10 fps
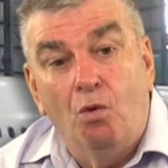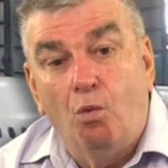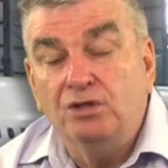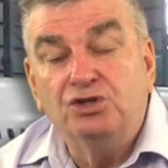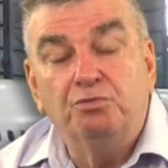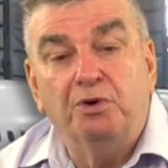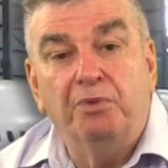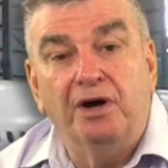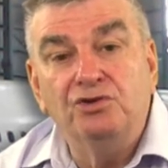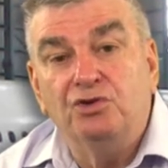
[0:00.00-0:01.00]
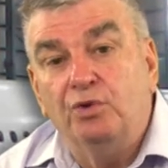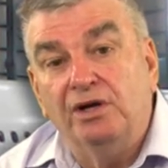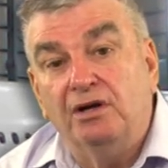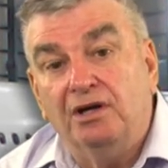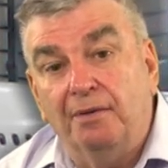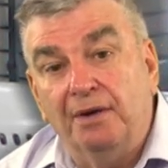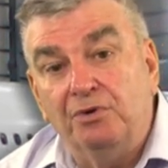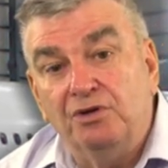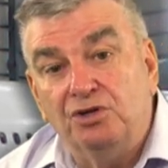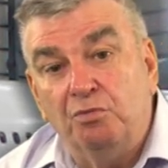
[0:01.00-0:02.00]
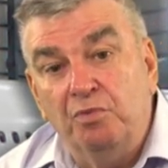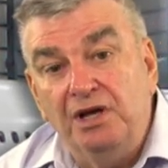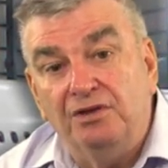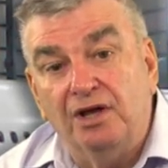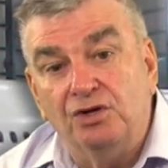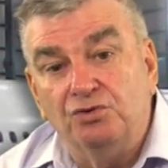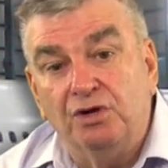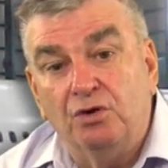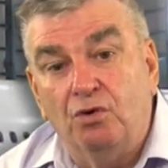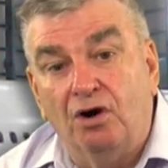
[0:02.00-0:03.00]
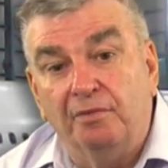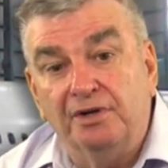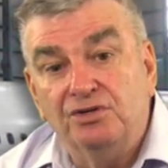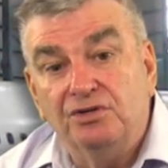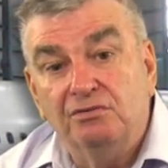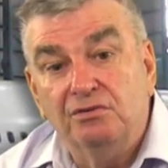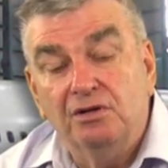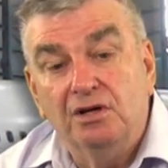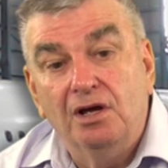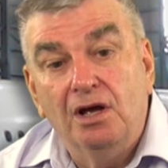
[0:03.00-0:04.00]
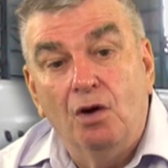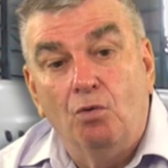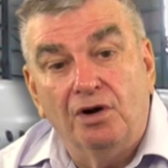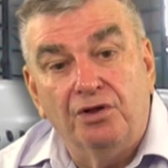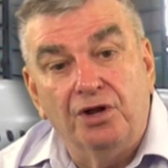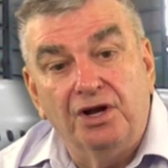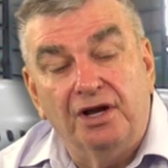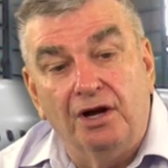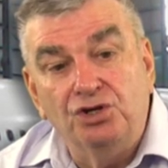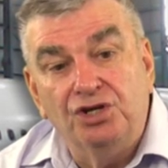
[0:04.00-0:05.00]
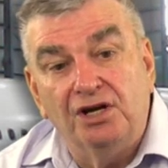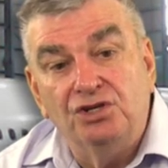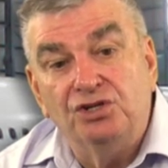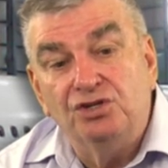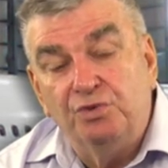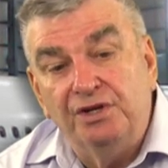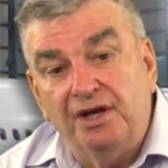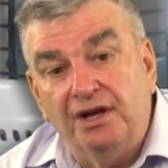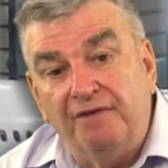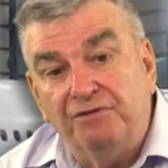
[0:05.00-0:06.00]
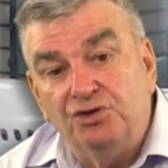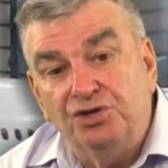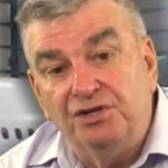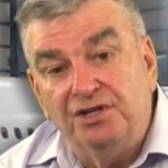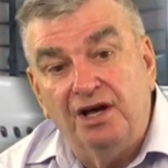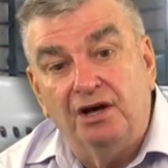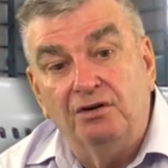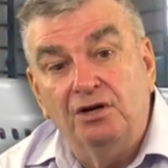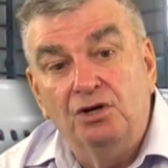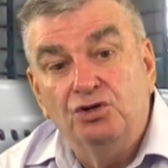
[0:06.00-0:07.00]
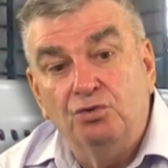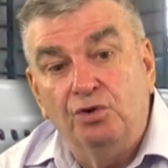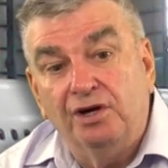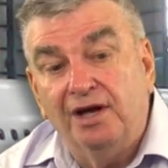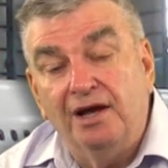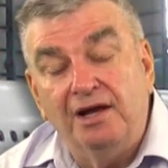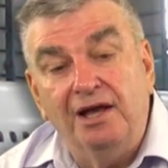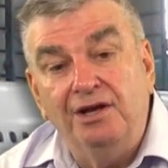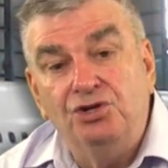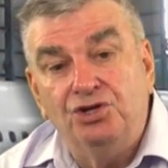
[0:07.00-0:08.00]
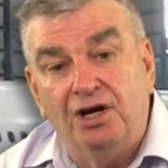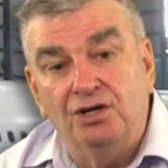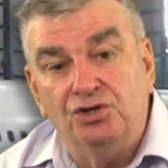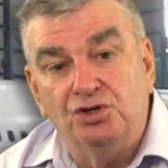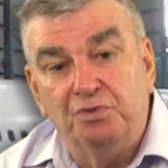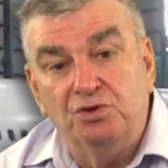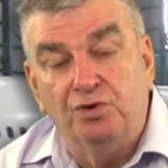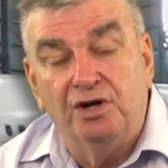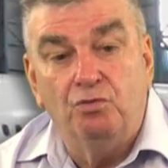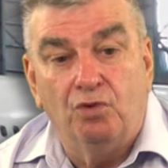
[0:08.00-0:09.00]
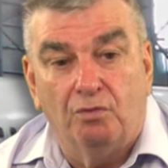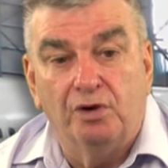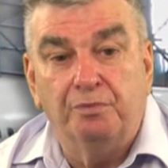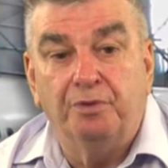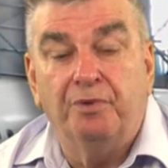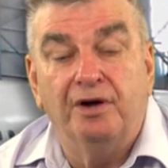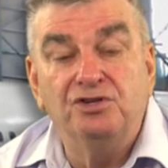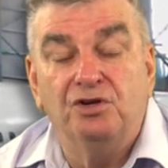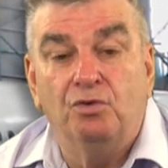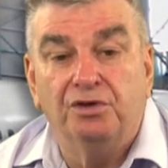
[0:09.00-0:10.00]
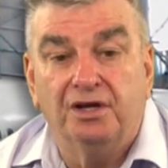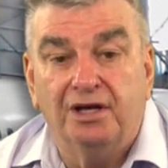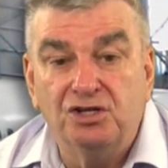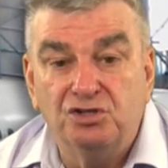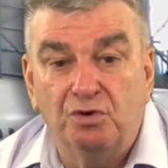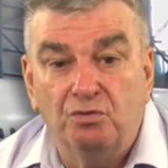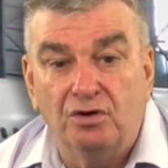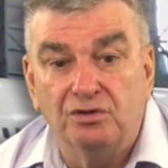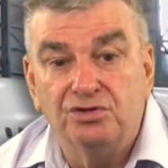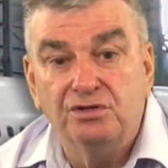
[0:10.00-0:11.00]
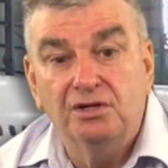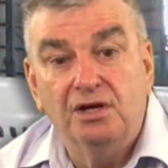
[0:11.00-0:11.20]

What's the proposal we can come up with to meet those requirements? What are the negotiations we then have to sit down to work out any changes between what we're proposing and what the customer wants?